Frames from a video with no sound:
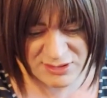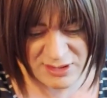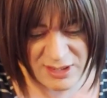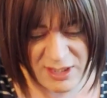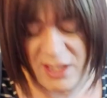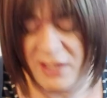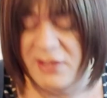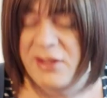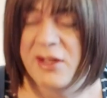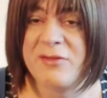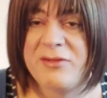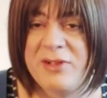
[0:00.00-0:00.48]

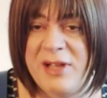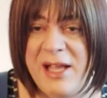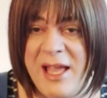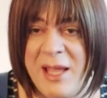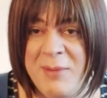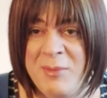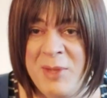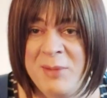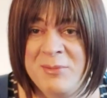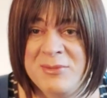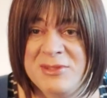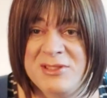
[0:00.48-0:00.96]

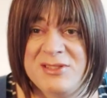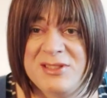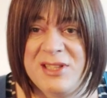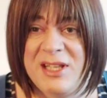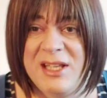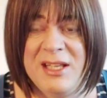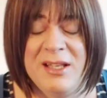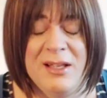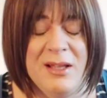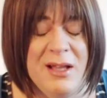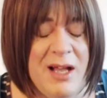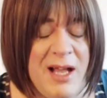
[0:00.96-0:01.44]

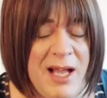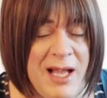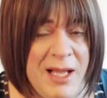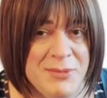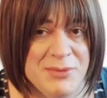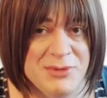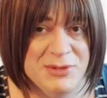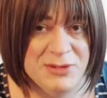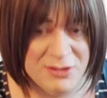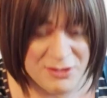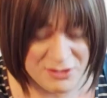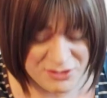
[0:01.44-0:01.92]
MMC,
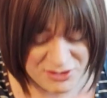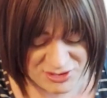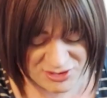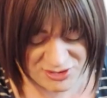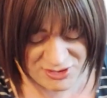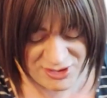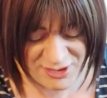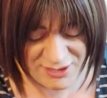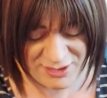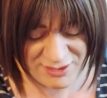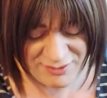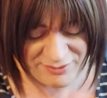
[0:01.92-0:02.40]
absolutely
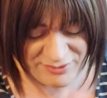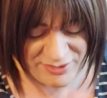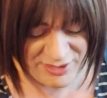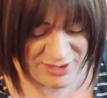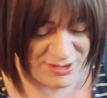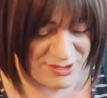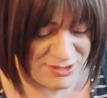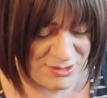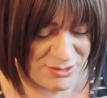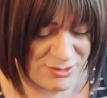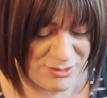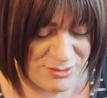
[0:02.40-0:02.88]
stunning
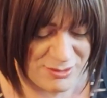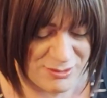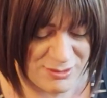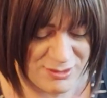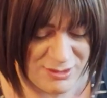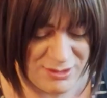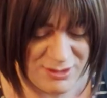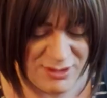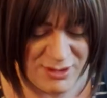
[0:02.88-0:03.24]
vehicle.